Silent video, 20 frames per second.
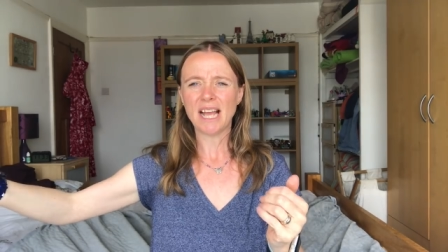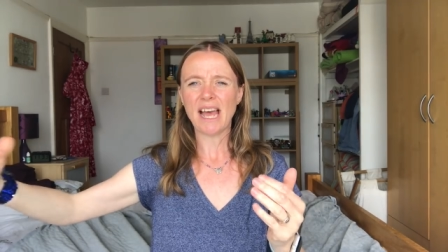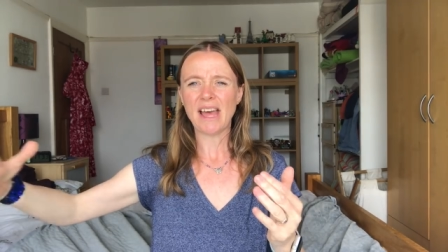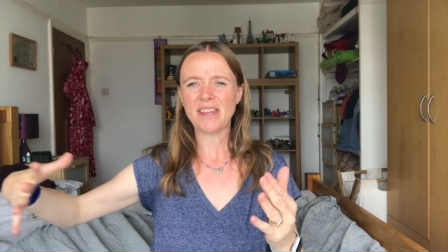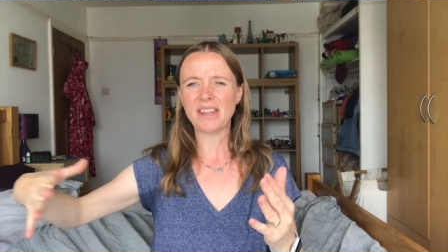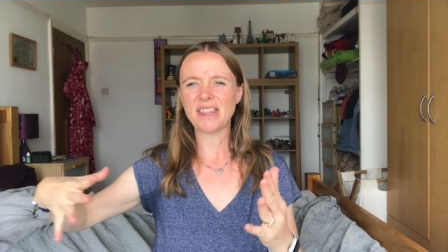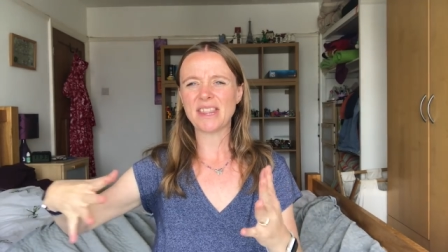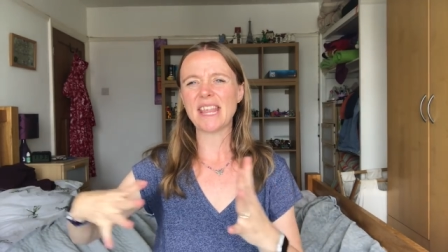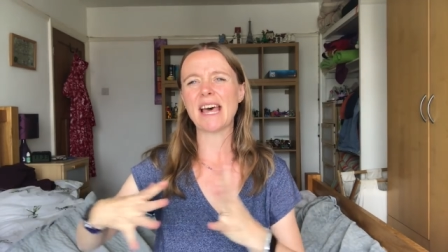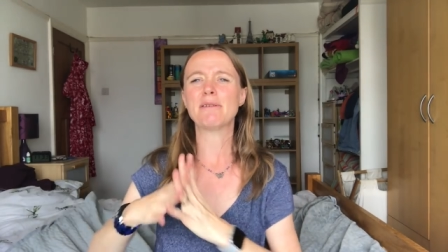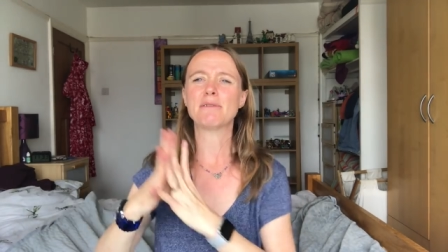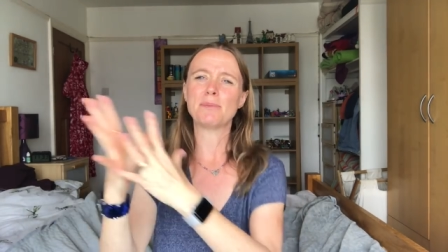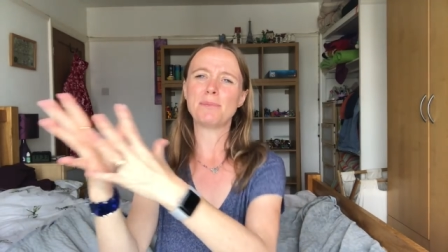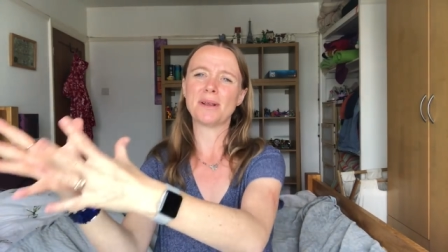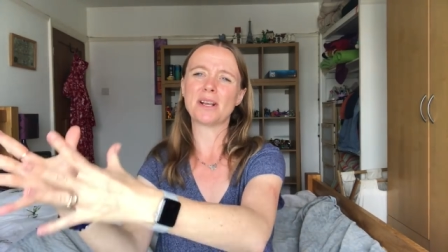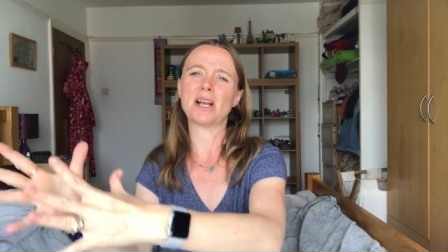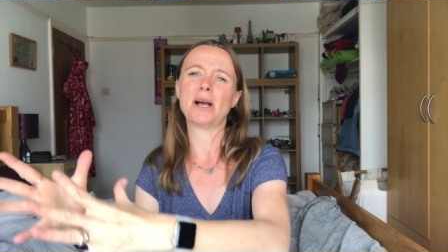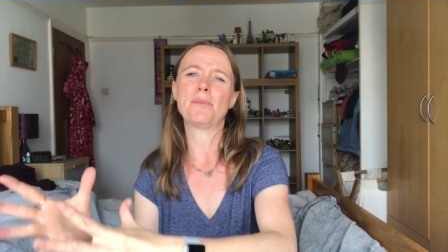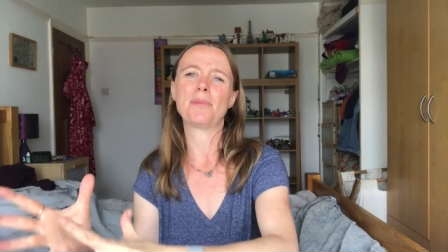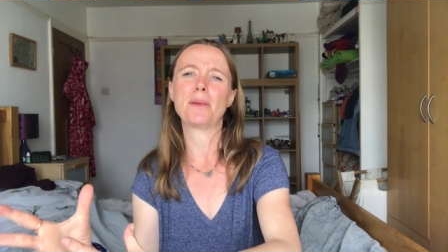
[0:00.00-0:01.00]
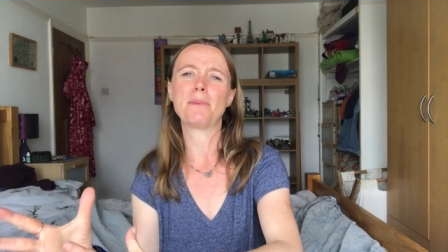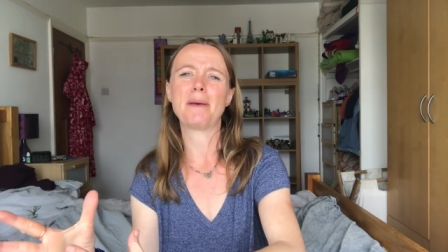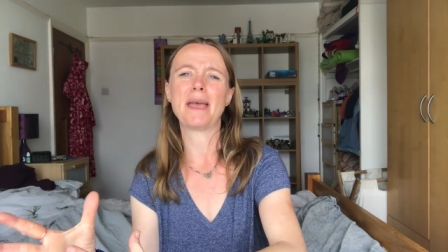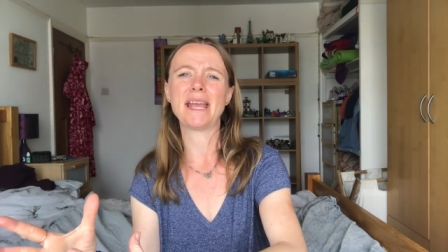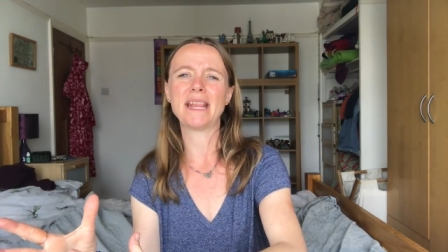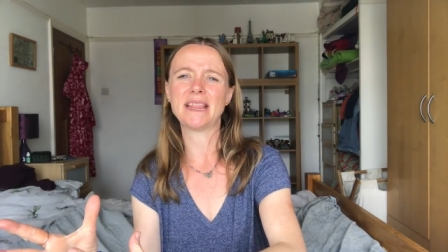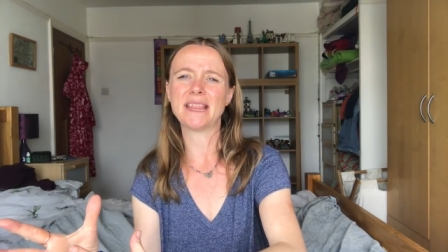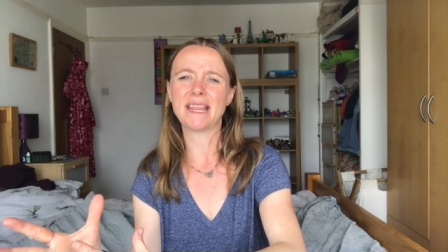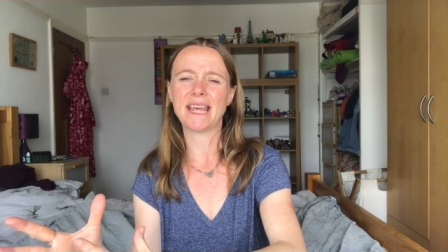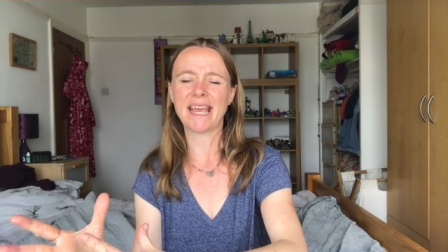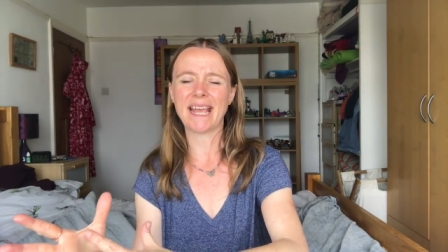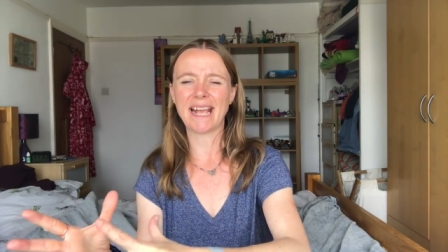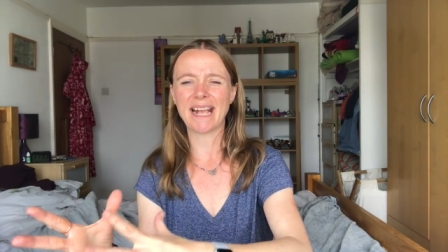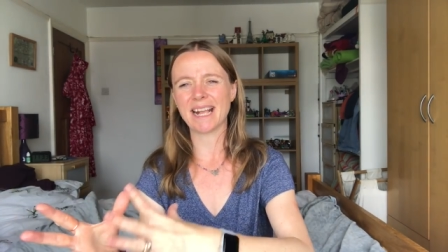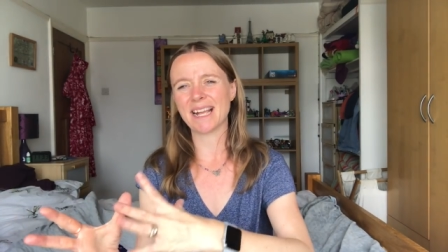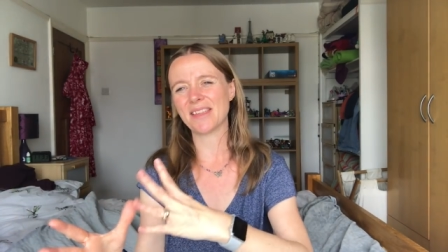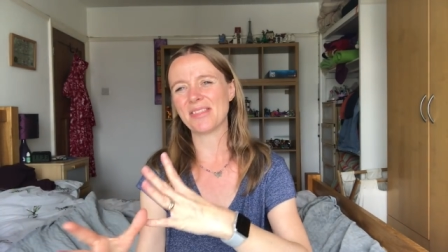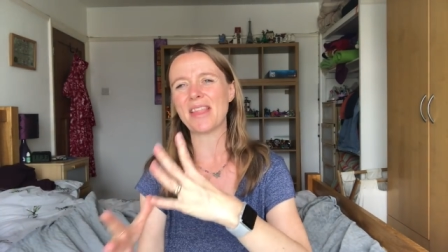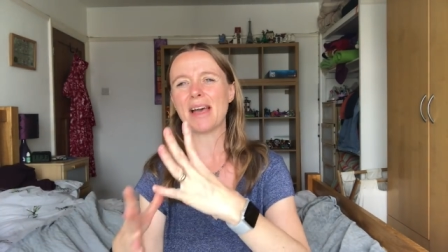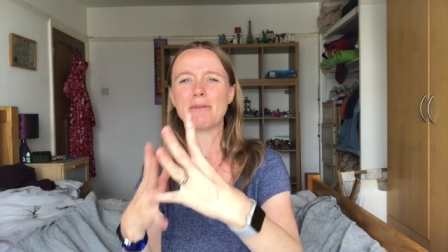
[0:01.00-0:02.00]
and that would become the main
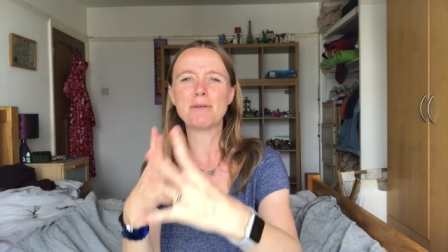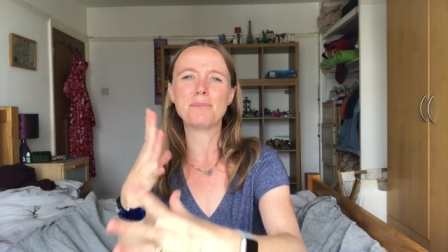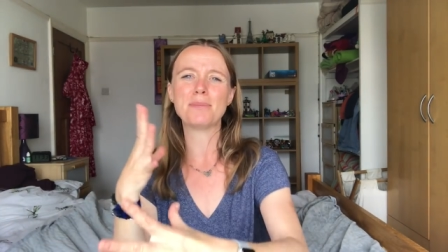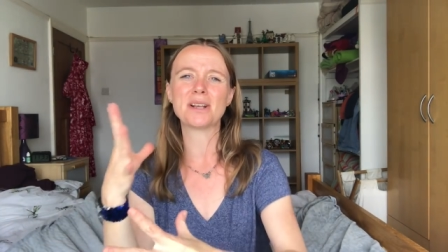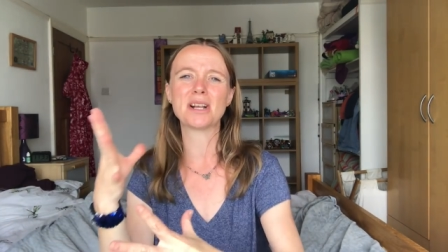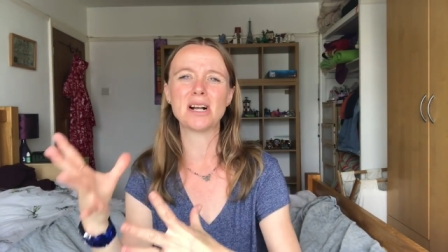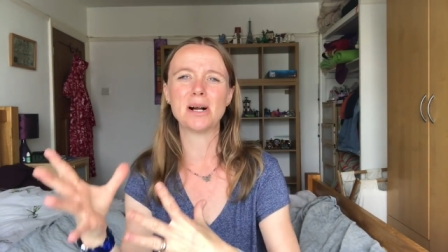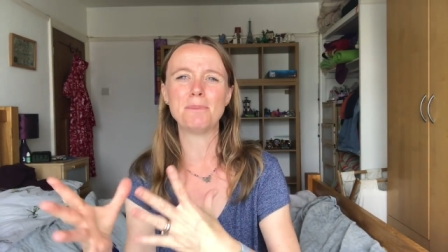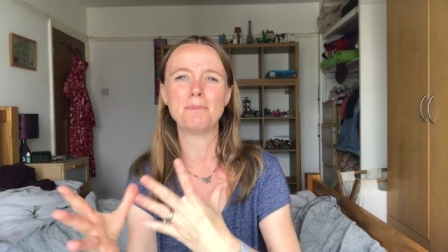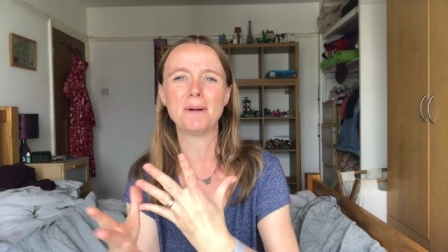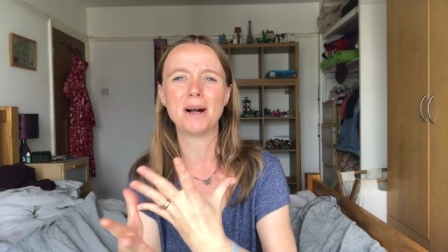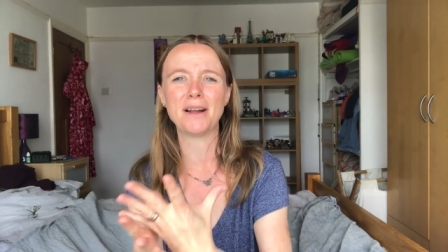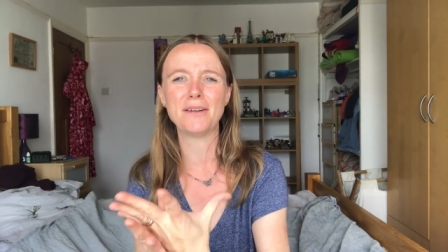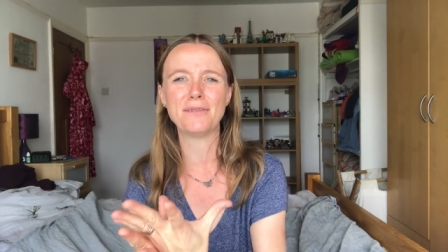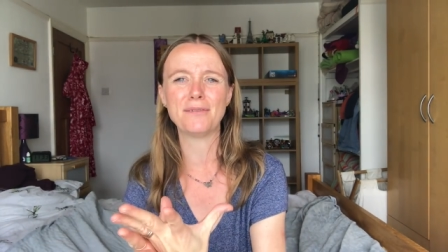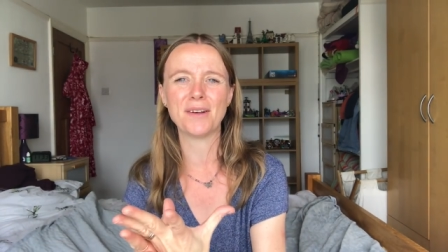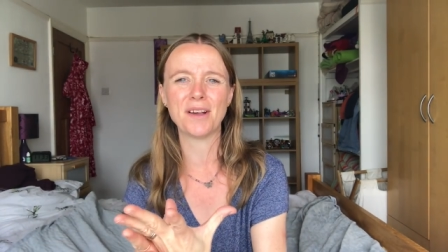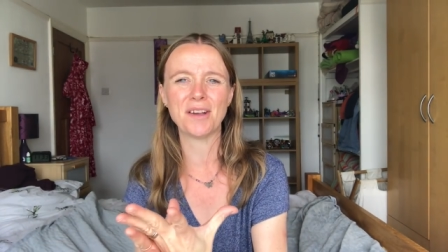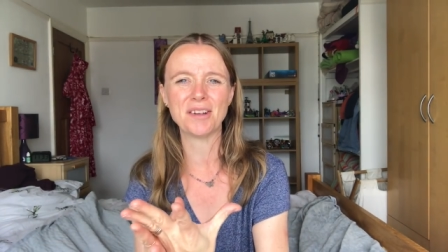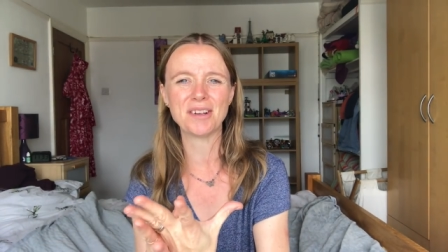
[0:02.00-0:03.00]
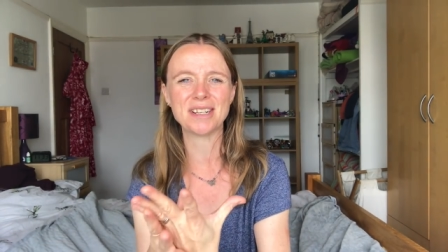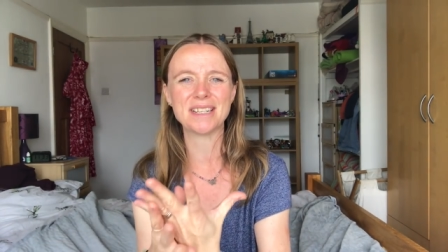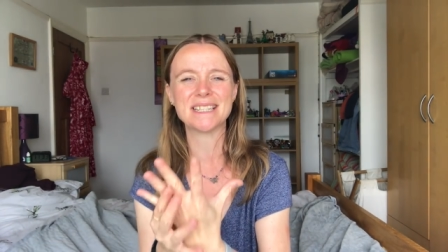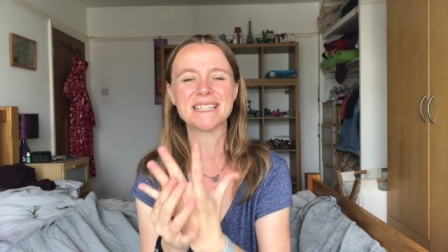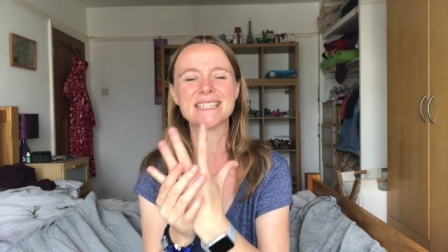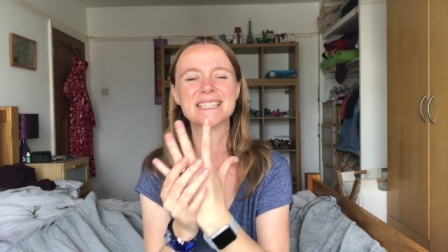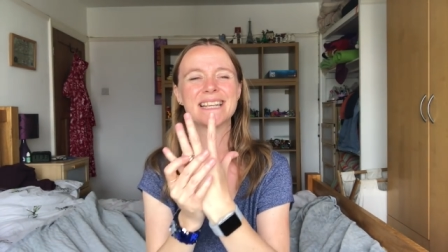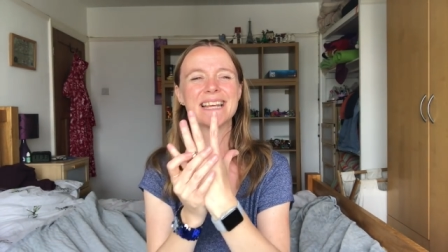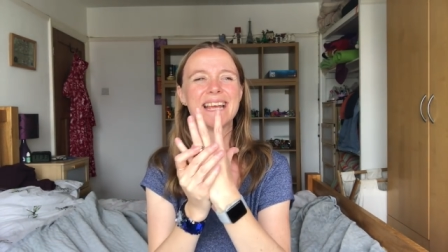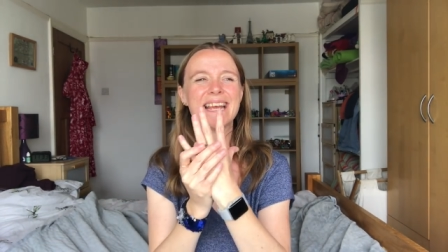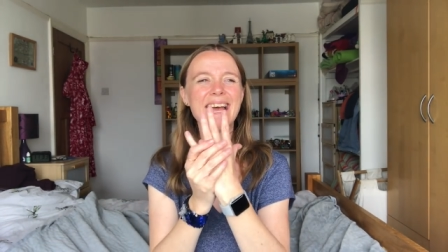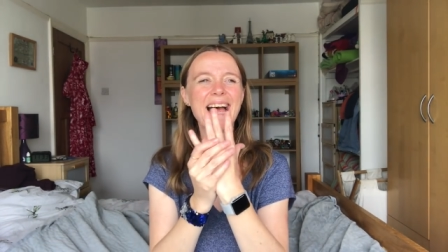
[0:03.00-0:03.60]
thing and that would become my focus.